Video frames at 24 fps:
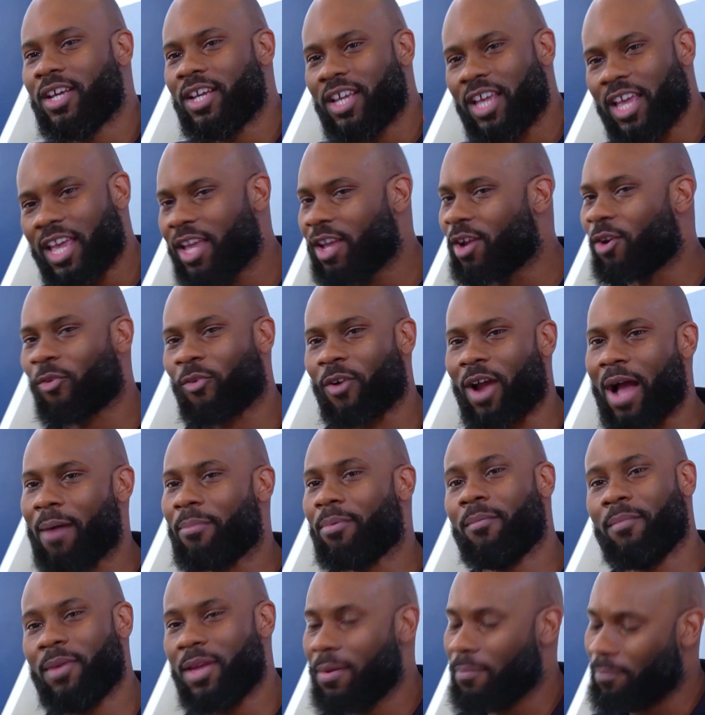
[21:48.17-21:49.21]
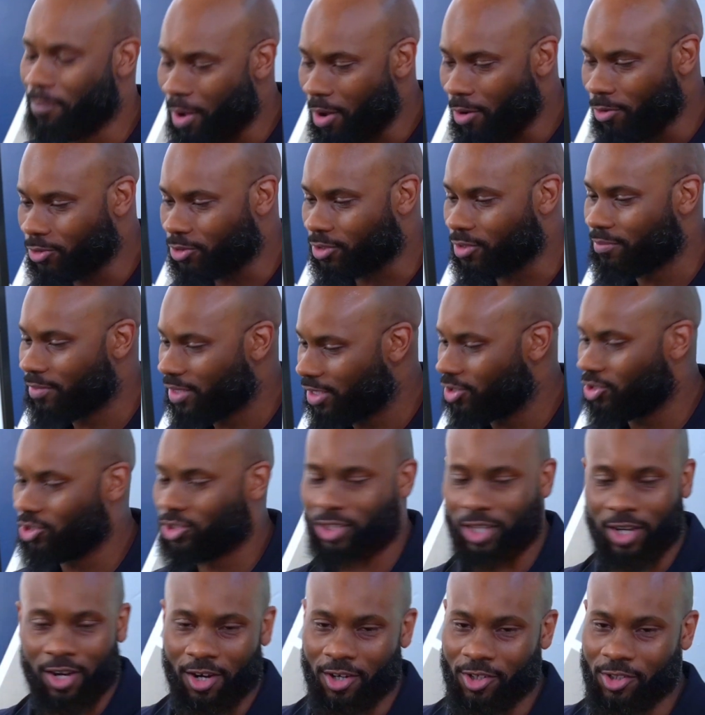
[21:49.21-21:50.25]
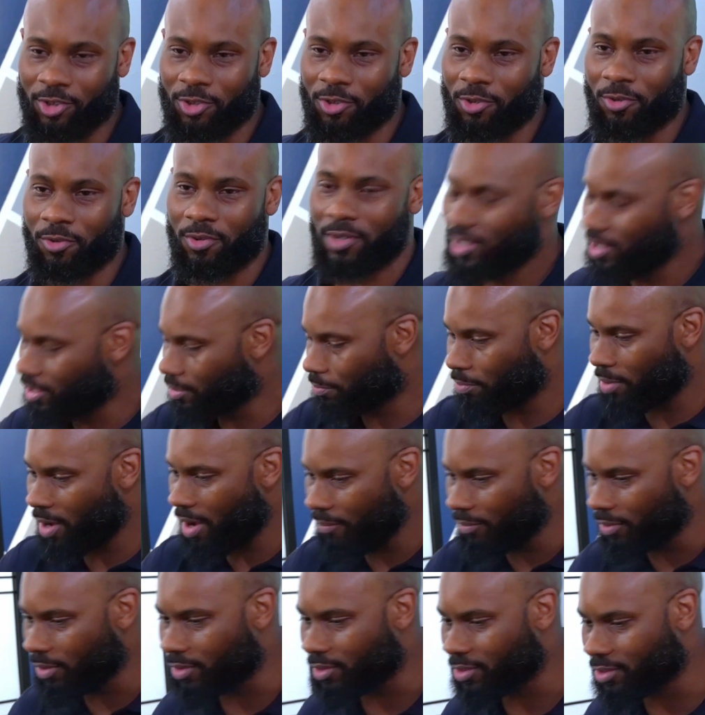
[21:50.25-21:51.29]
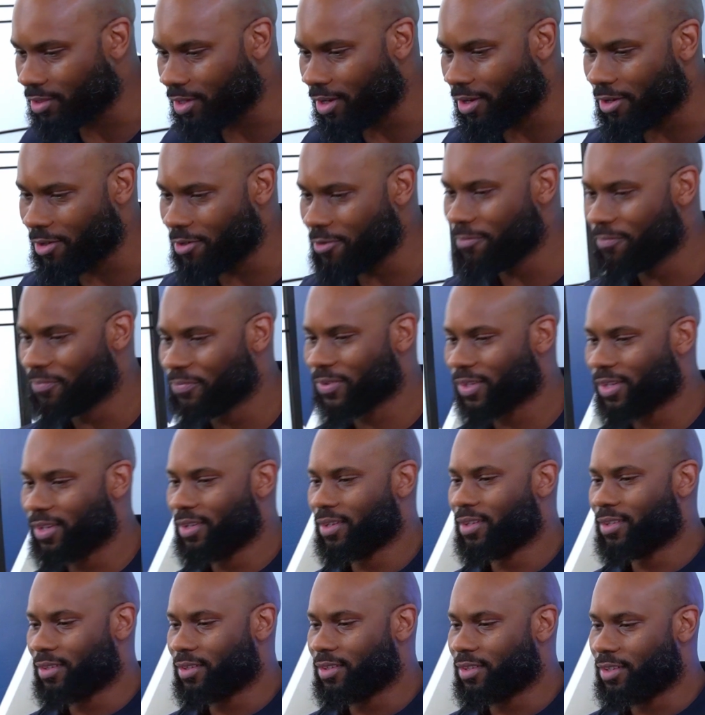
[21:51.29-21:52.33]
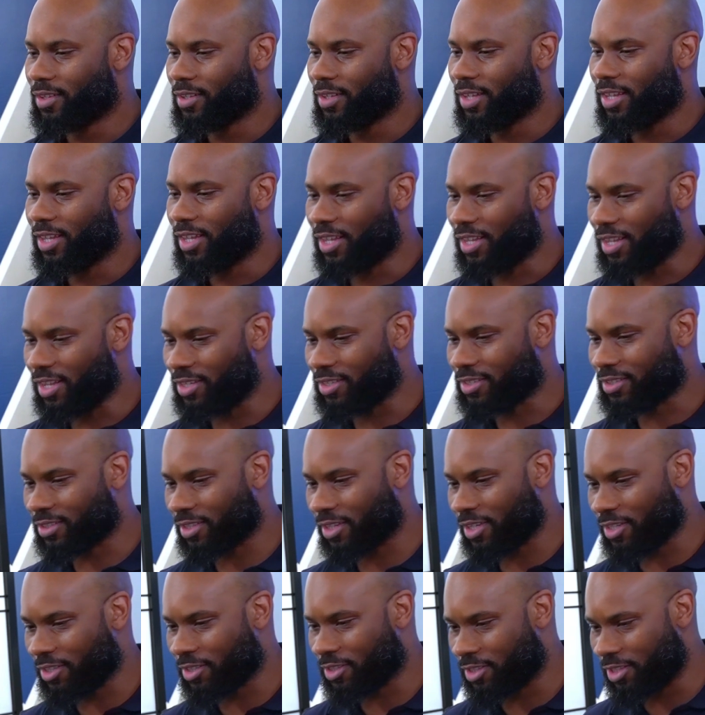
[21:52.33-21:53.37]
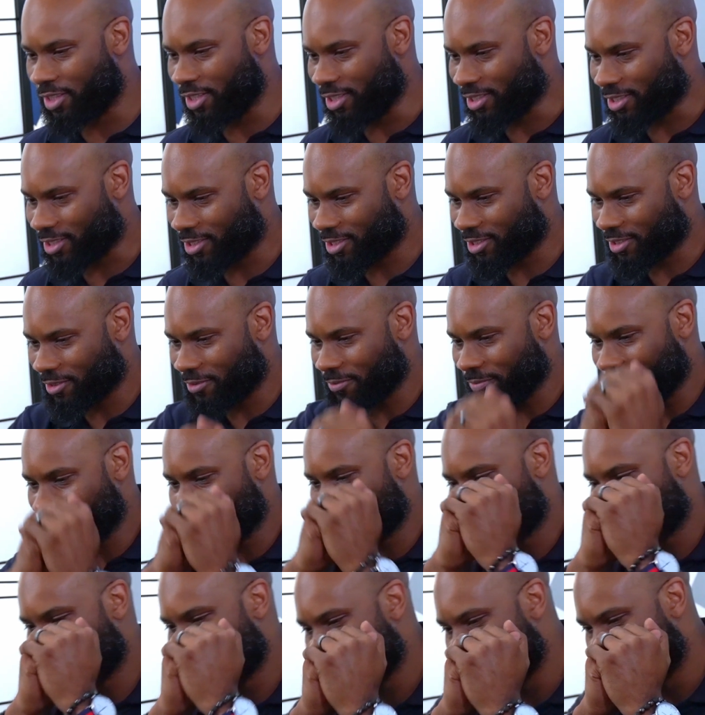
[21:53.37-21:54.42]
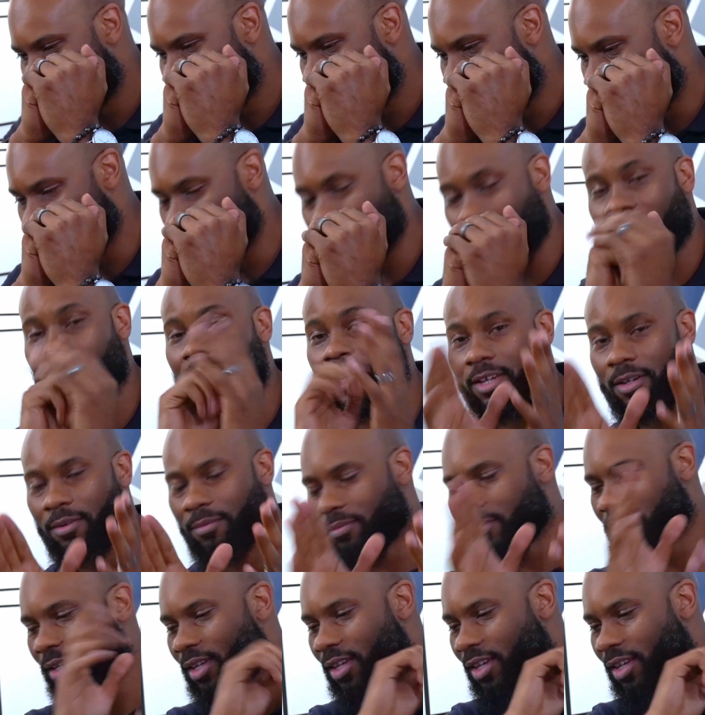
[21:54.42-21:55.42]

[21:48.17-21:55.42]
and grab them and post them and share to his public. So he says this, or not him.